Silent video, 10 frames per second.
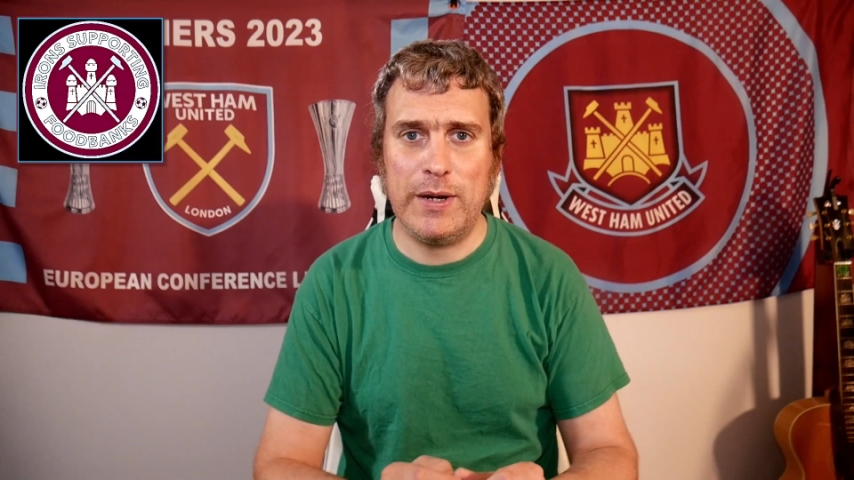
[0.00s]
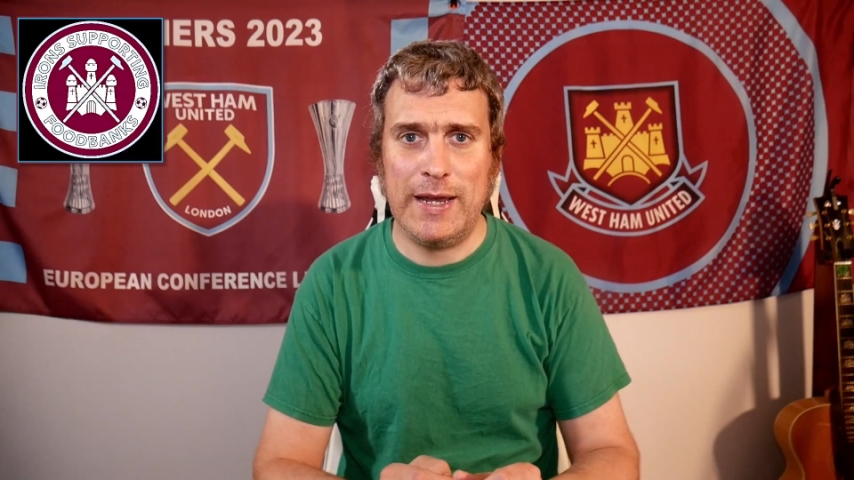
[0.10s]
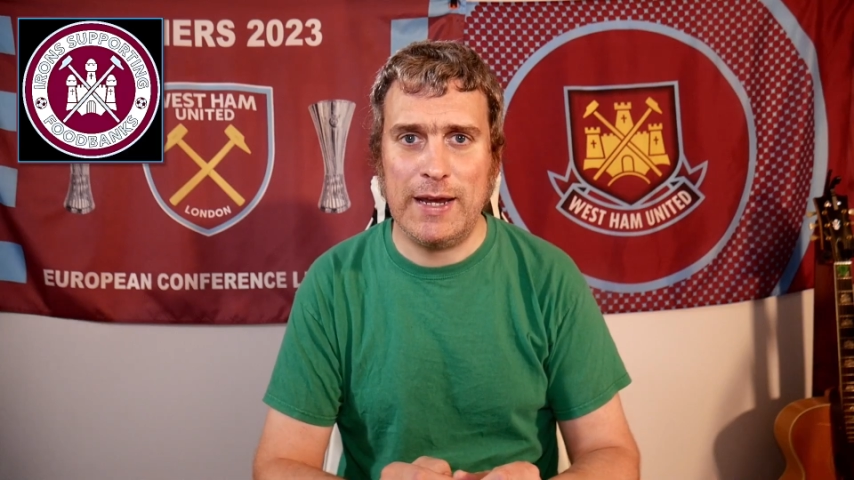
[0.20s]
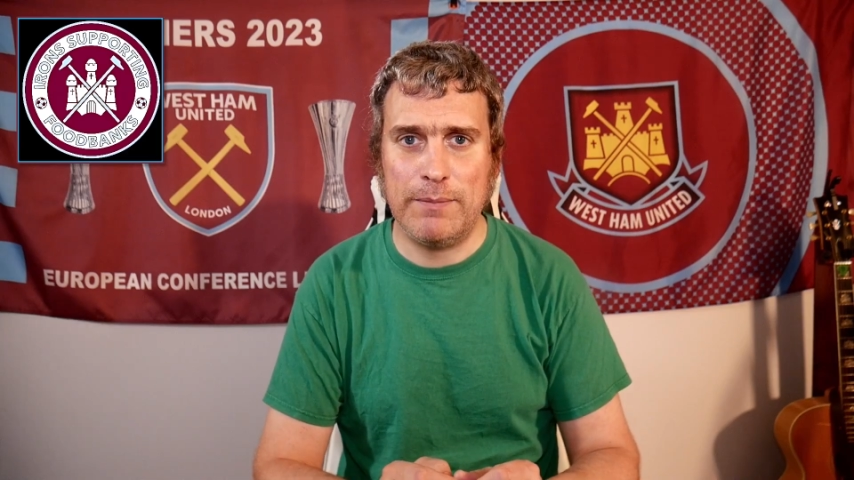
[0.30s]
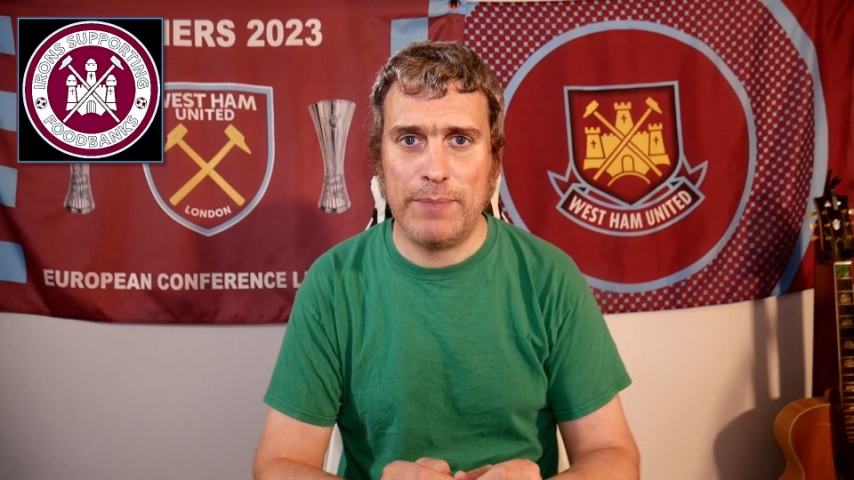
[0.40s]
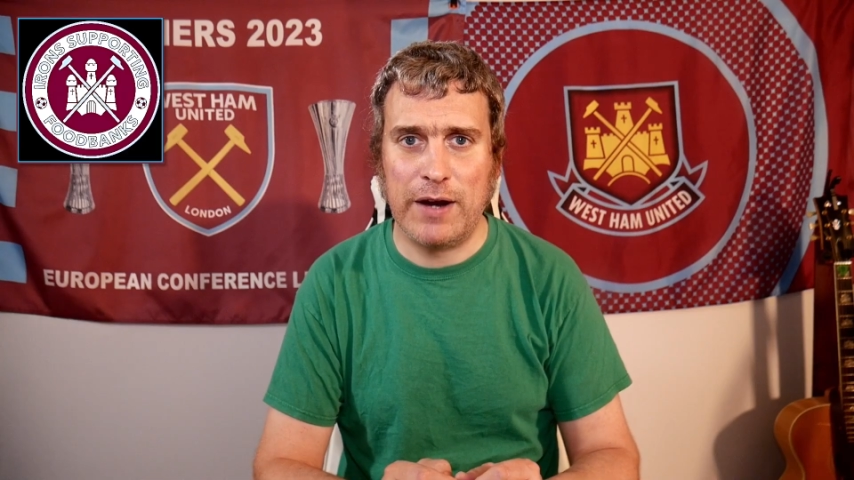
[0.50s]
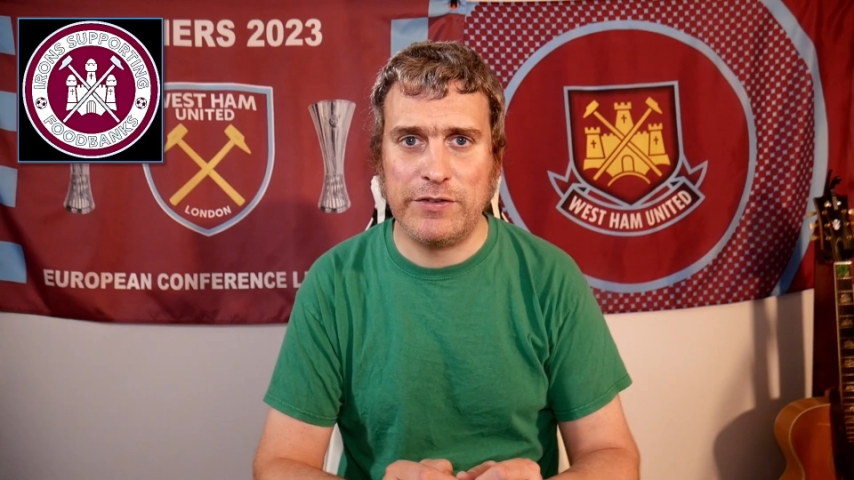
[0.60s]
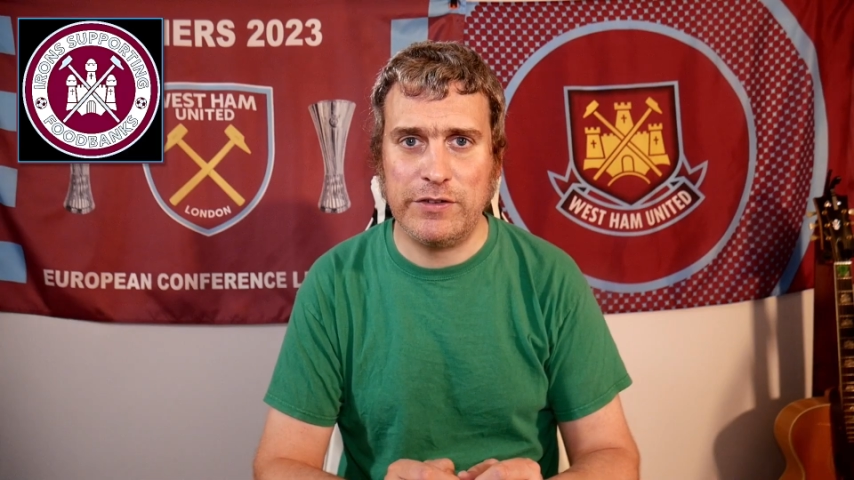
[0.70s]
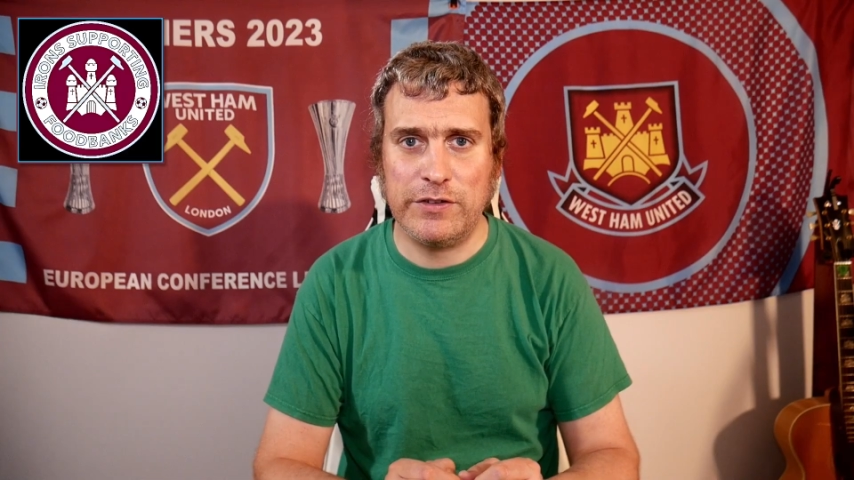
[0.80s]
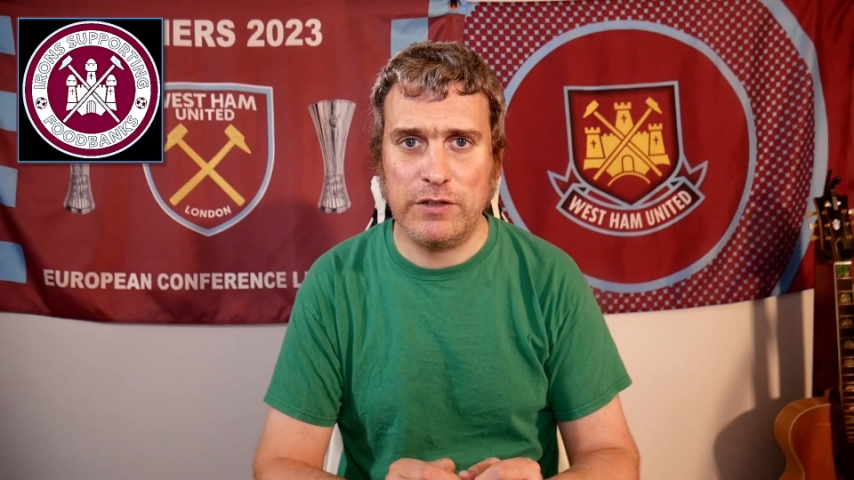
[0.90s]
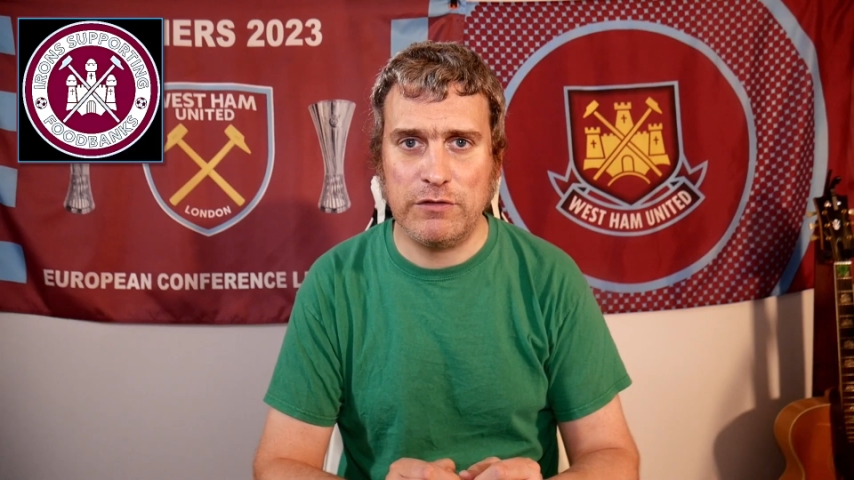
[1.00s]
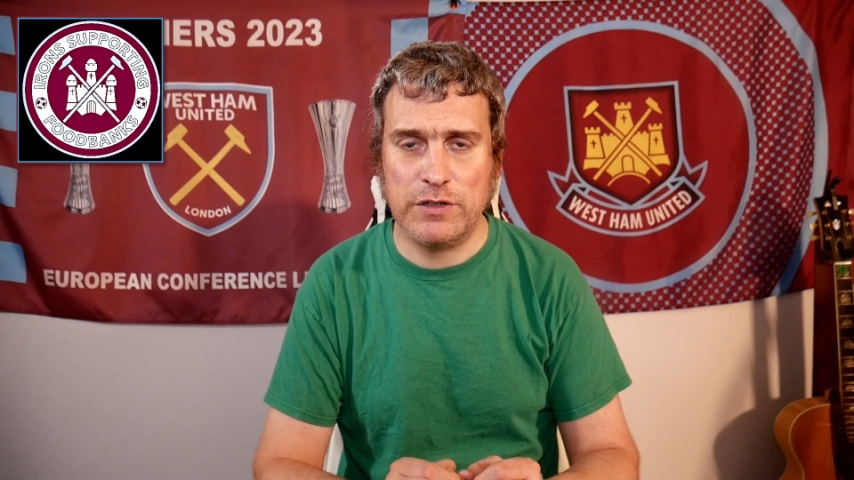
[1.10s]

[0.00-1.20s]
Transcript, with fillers: in comparison to the,